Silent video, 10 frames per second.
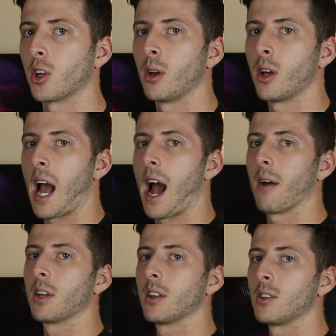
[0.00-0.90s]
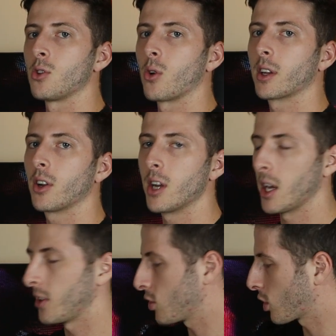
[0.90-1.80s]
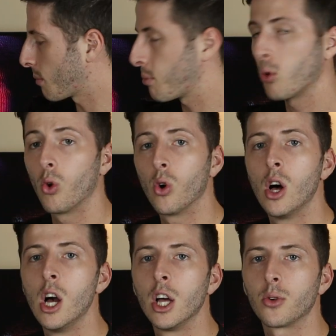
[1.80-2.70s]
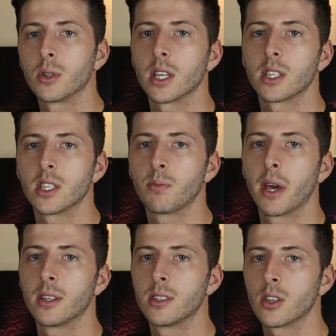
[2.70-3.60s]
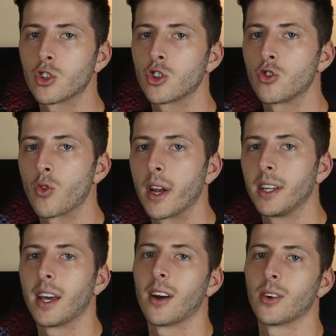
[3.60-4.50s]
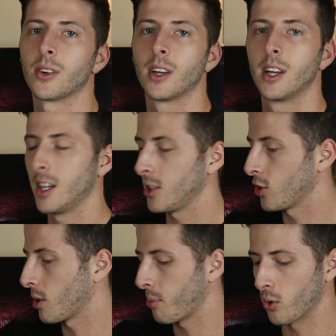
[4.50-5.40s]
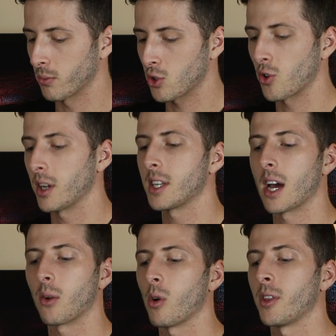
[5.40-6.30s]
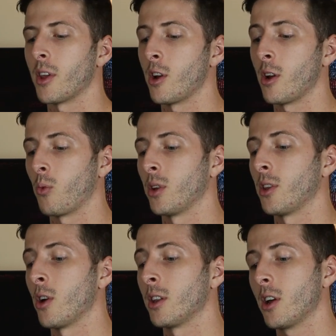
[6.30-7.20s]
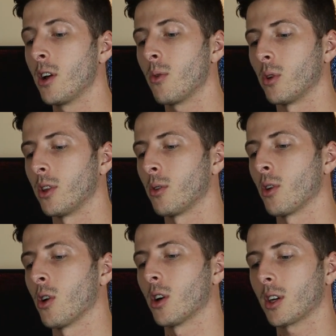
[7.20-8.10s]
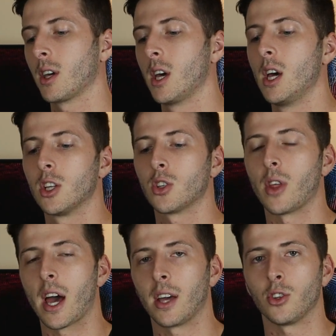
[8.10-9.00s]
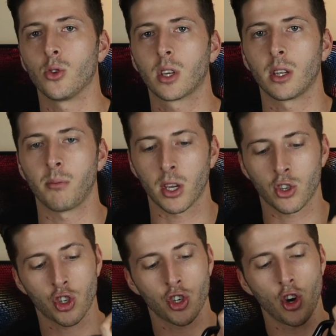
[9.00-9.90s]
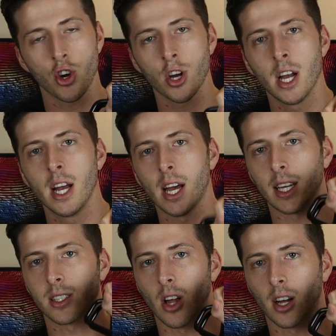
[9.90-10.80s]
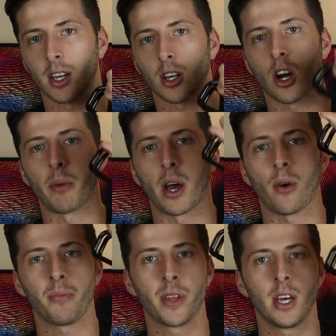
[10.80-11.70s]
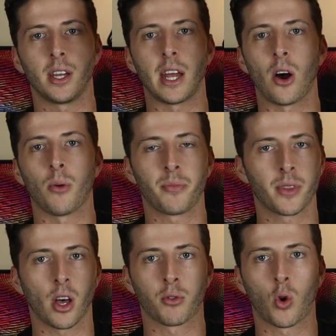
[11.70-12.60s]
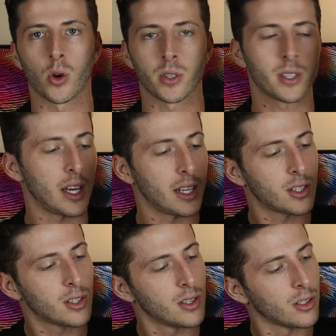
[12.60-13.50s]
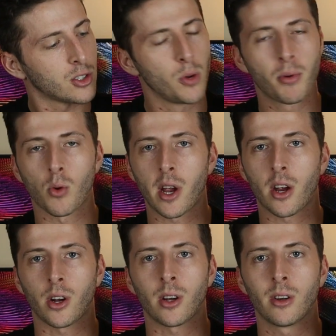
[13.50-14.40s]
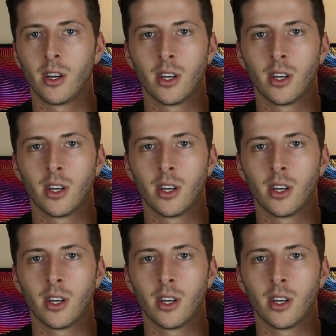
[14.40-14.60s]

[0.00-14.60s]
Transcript: going to have it in the door anchor and then you're going to pull the resistance bands straight down. You're going to pull them straight down when they're in the hook, so that you can make sure it's not going to come out. Now, of course, it's super rare